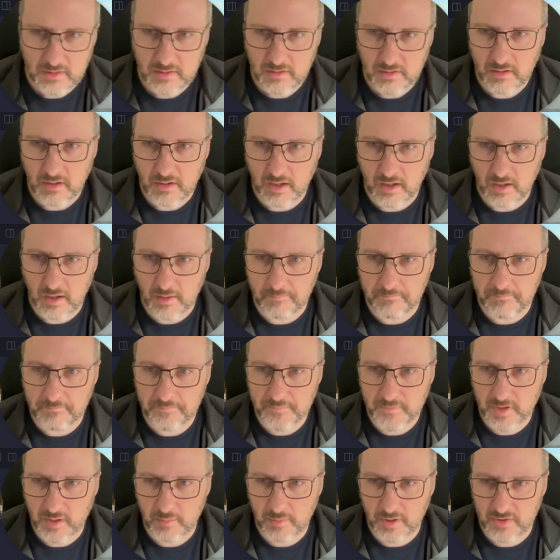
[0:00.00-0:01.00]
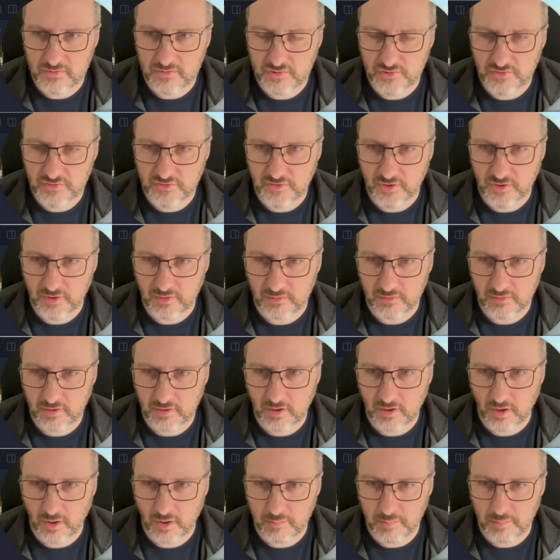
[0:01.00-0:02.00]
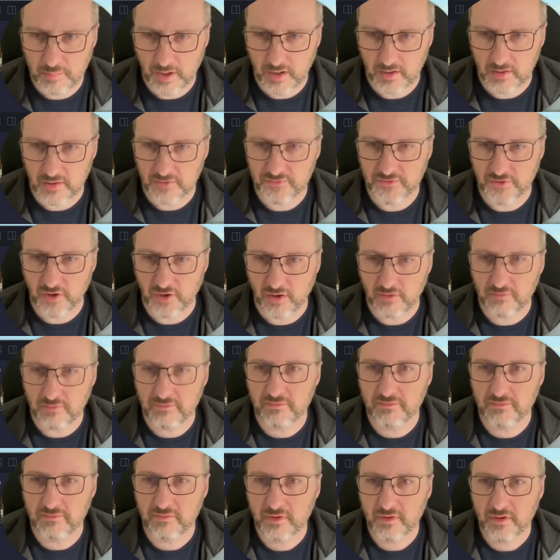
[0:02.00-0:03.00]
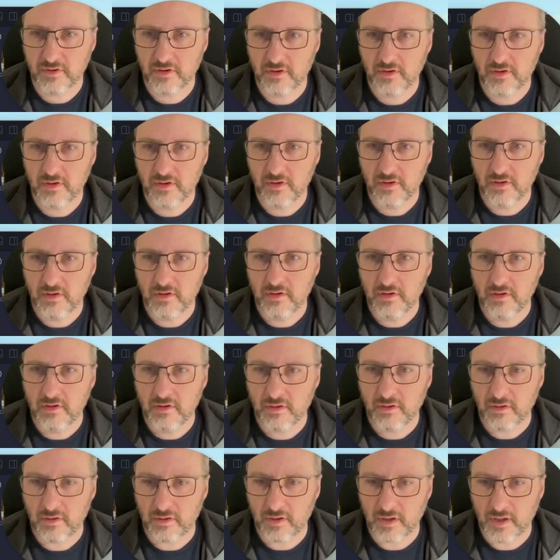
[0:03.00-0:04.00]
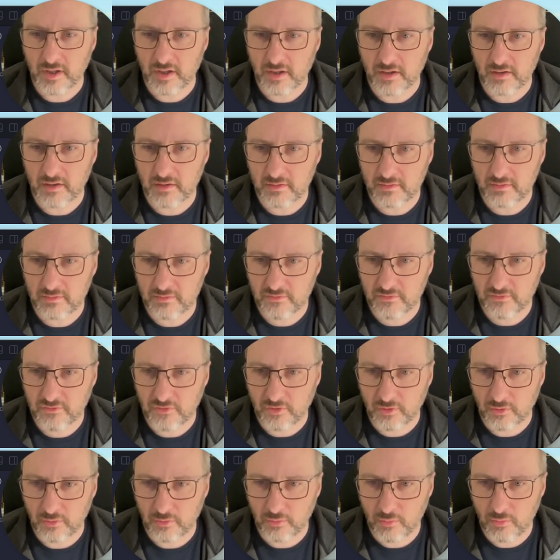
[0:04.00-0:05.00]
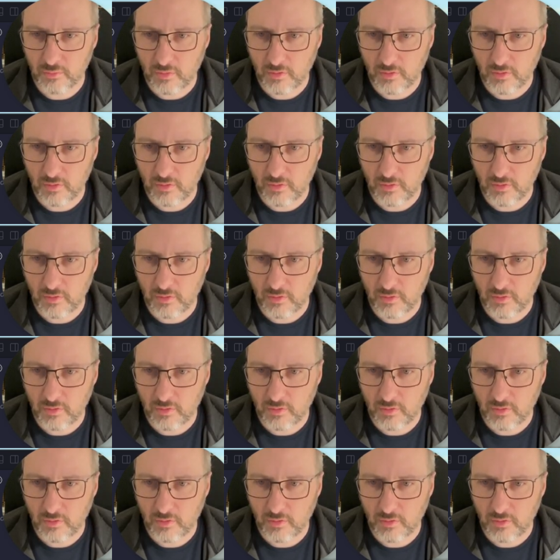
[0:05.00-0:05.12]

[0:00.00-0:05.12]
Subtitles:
I might just turn Copilot off here to